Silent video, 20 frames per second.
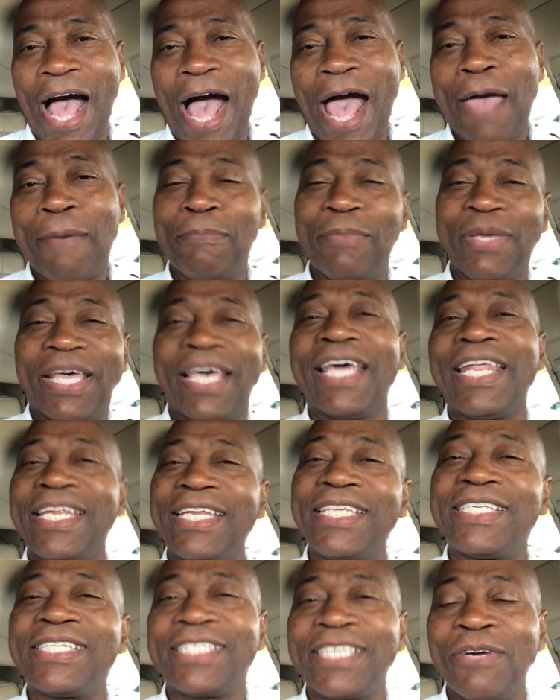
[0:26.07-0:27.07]
I'm
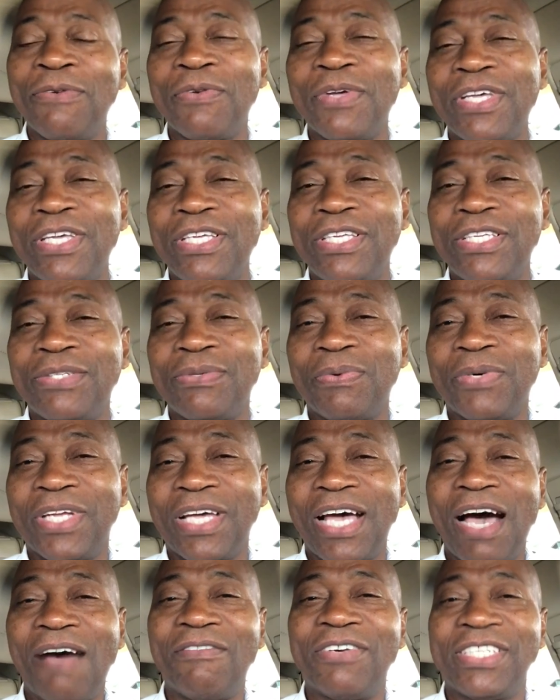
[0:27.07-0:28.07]
beginning this series with a
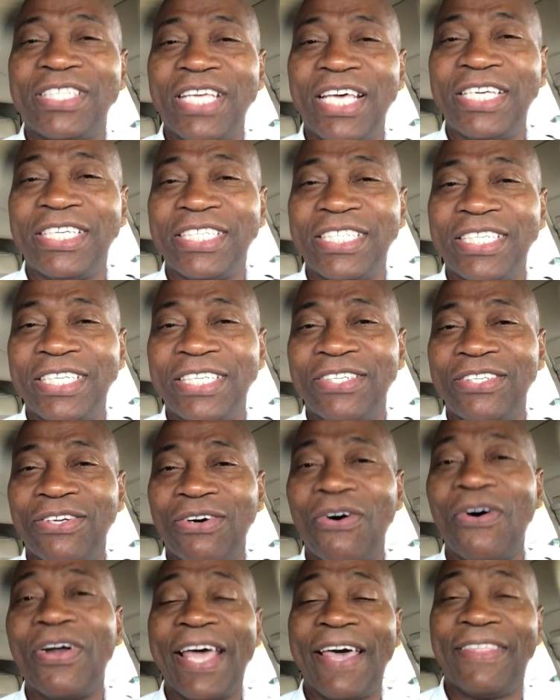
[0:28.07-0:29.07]
conversation
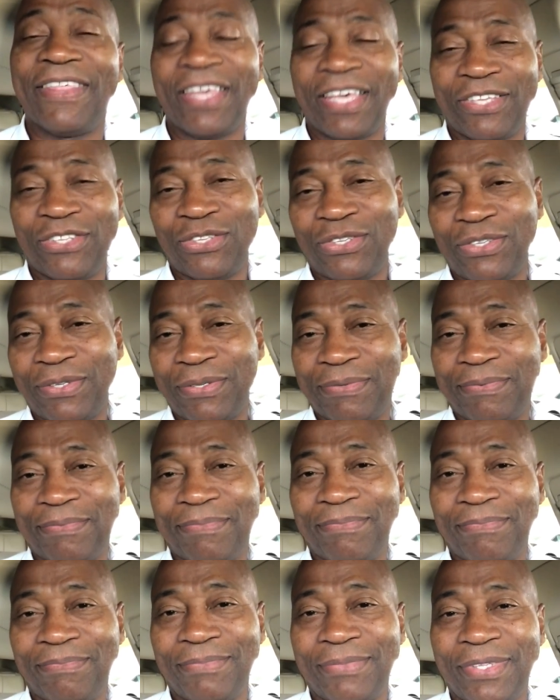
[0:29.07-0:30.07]
on ethics.
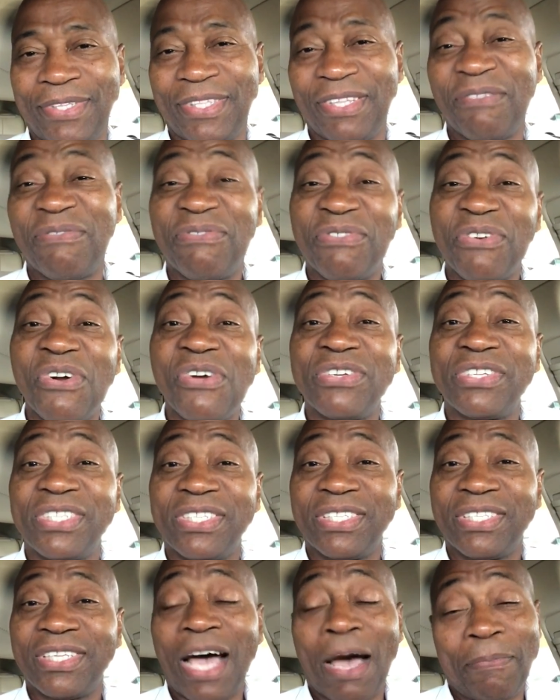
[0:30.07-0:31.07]
The
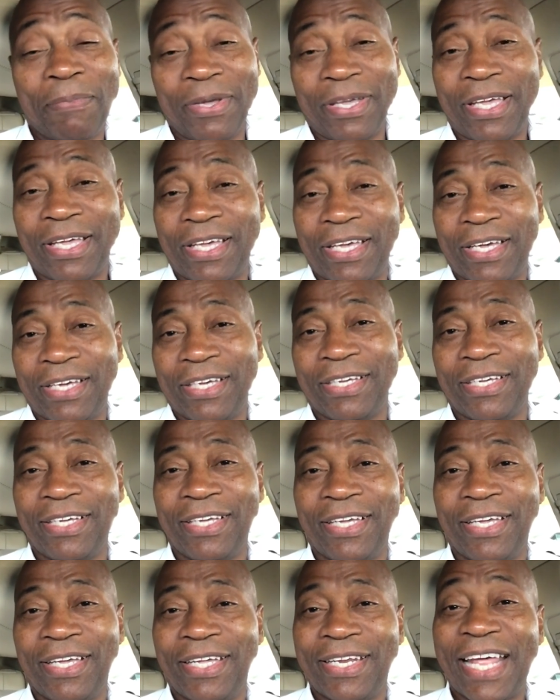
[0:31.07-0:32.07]
first topic
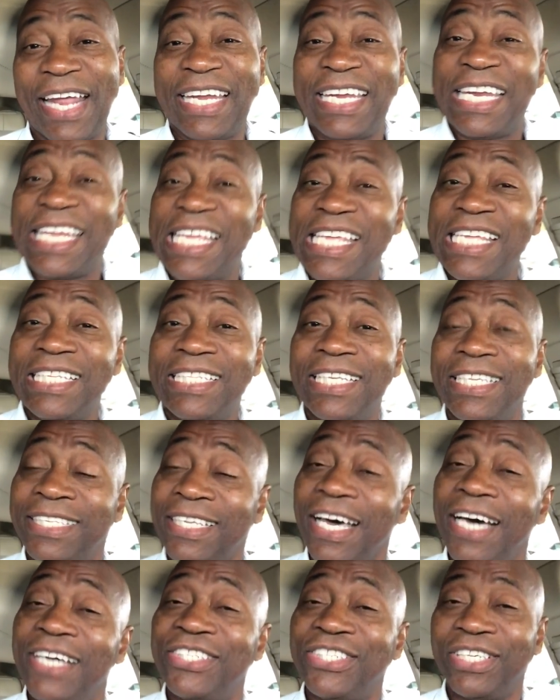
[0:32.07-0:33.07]
that needs
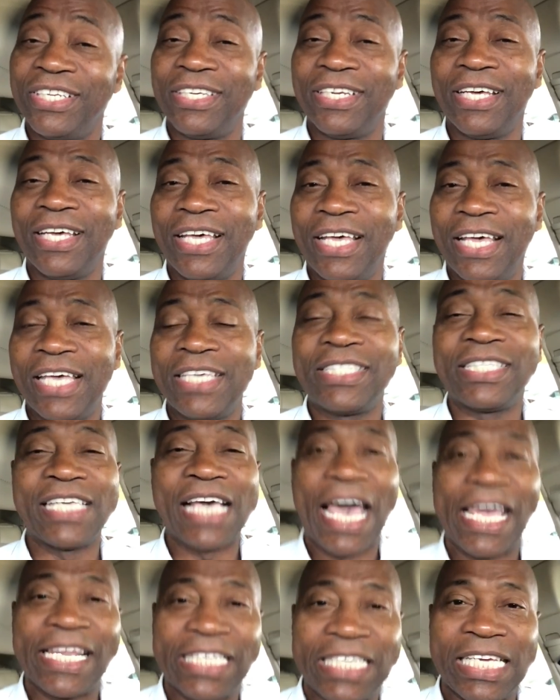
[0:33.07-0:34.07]
discussion is
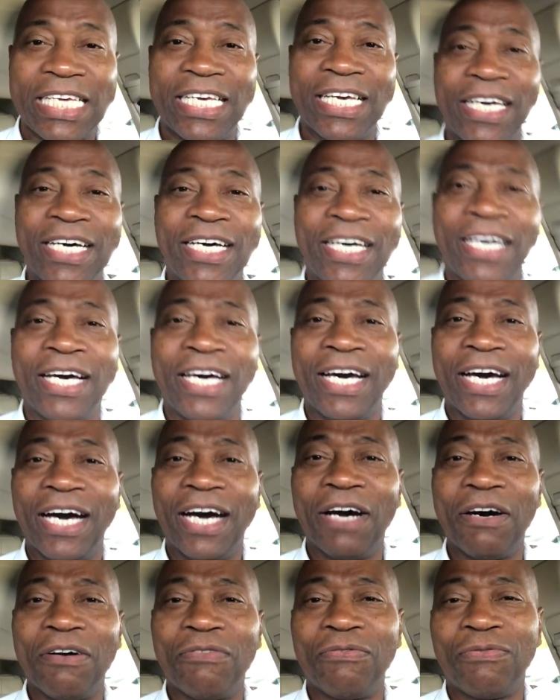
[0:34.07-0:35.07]
the idea
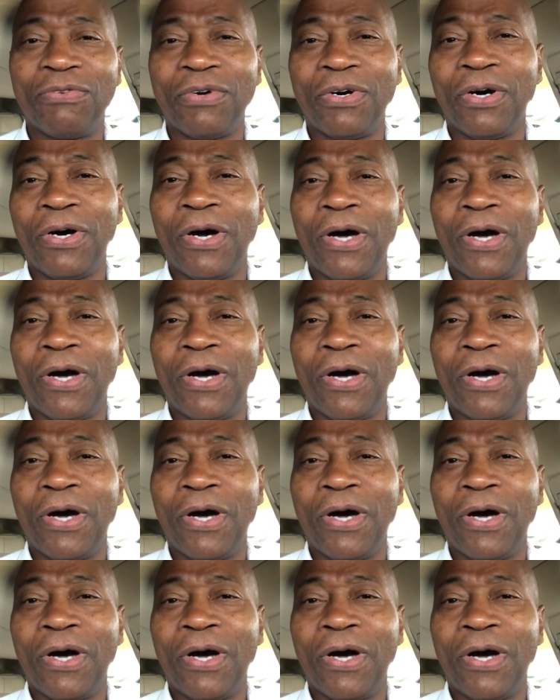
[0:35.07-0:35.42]
of